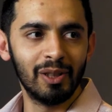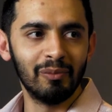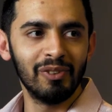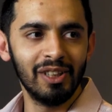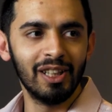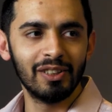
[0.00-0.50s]
time.
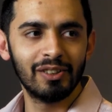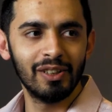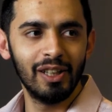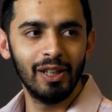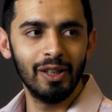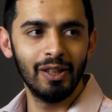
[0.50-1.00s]
Yes,
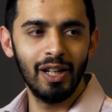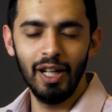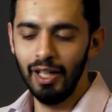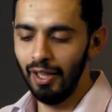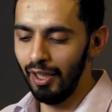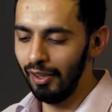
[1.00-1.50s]

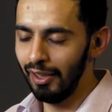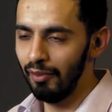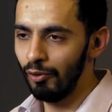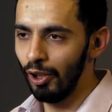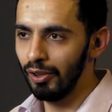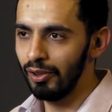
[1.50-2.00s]
and
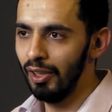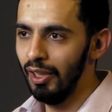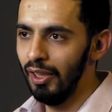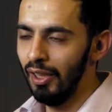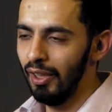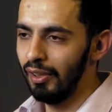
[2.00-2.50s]

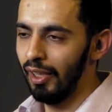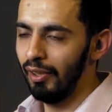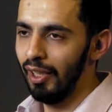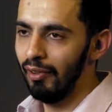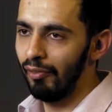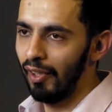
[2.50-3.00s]

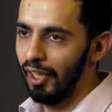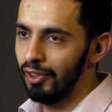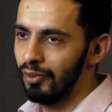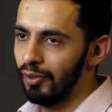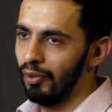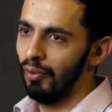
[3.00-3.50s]
they've
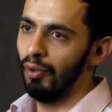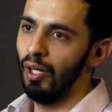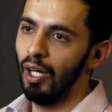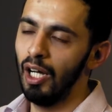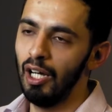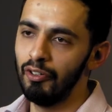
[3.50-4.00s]
raised
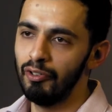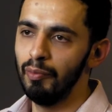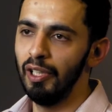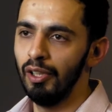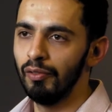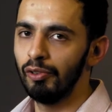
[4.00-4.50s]
$500
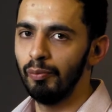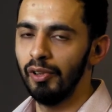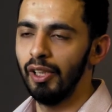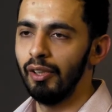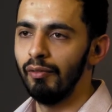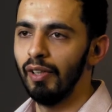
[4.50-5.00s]
million from
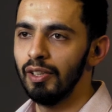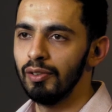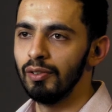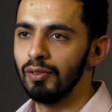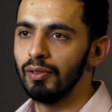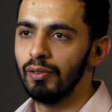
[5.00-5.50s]
their
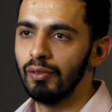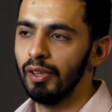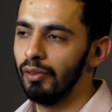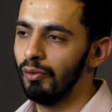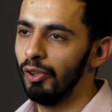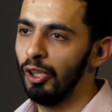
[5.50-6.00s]
investors, right?
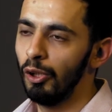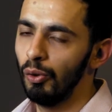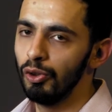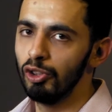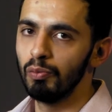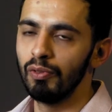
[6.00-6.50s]
It
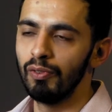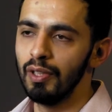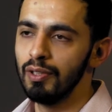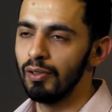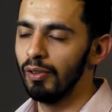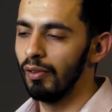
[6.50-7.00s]
includes super
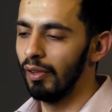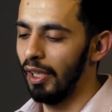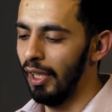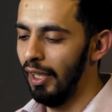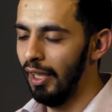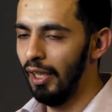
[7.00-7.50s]
funds and all of
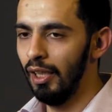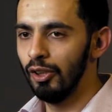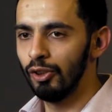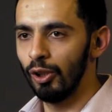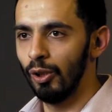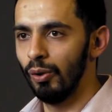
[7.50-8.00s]
that.
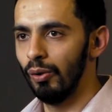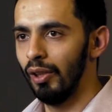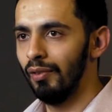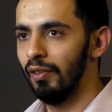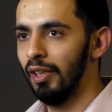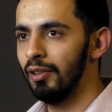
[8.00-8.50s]
So
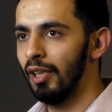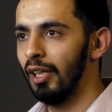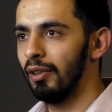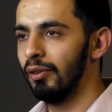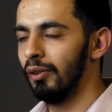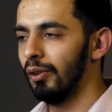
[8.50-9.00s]
if they
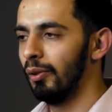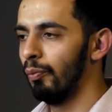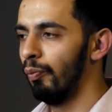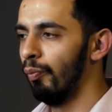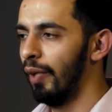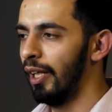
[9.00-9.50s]
start
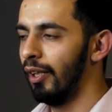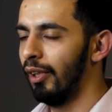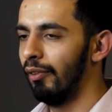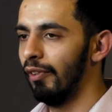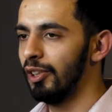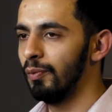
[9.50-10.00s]
making
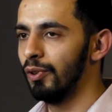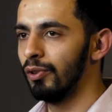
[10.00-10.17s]
investments